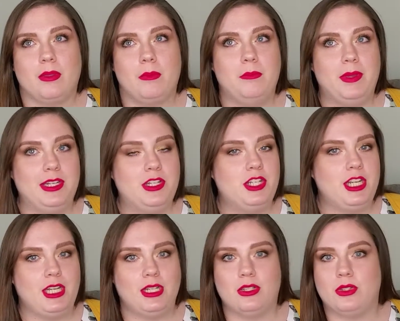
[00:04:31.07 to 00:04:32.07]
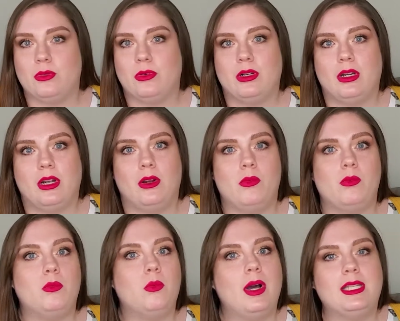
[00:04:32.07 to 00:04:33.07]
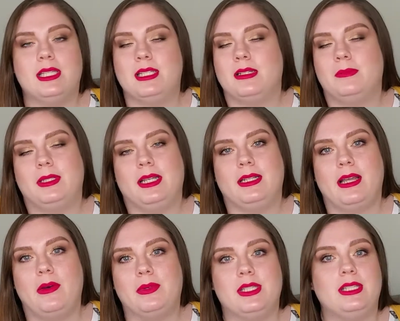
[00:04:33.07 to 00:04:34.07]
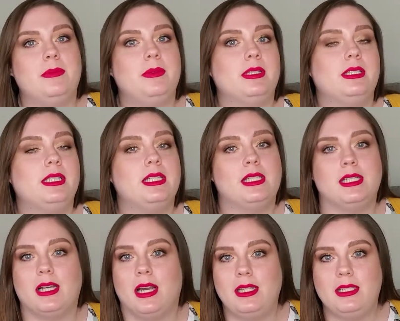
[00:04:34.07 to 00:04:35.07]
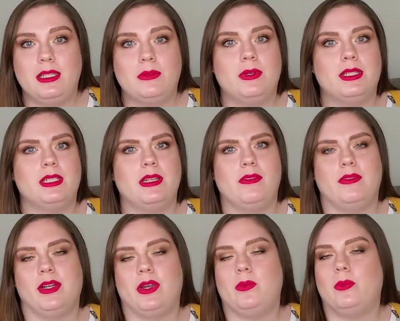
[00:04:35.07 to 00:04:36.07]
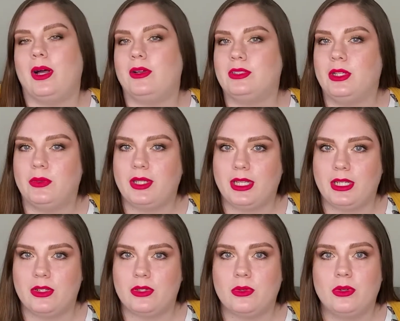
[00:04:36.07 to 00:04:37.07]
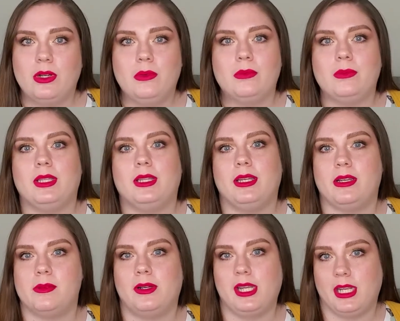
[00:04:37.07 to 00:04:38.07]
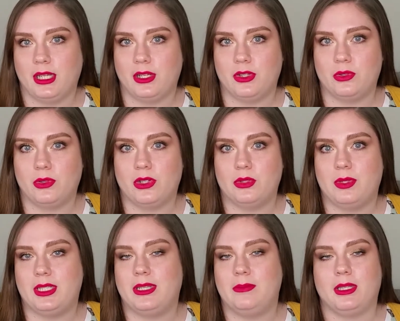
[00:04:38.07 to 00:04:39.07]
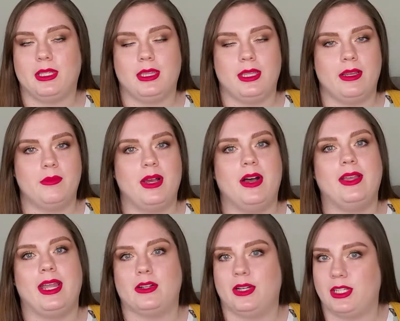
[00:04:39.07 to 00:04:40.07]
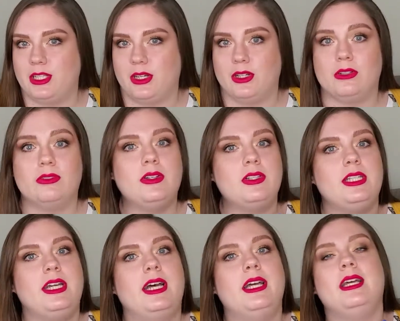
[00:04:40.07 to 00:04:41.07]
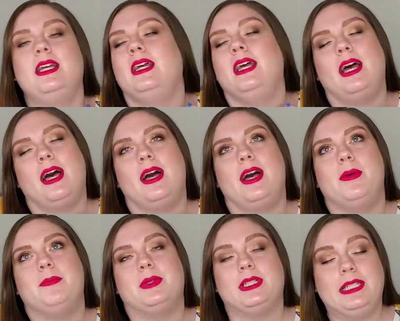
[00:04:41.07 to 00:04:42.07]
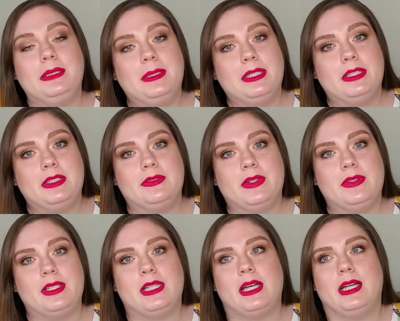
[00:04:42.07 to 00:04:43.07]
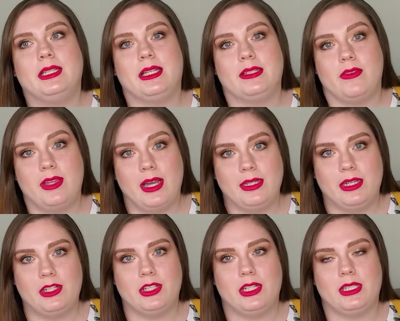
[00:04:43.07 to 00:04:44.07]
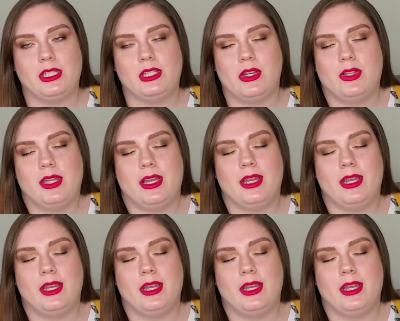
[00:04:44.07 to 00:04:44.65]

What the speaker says: binge eating disorder wasn't something that was typically discussed. It wasn't a very well-known eating disorder. When we think about eating disorders, we typically think about anorexia nervosa, bulimia nervosa, things of that nature. And so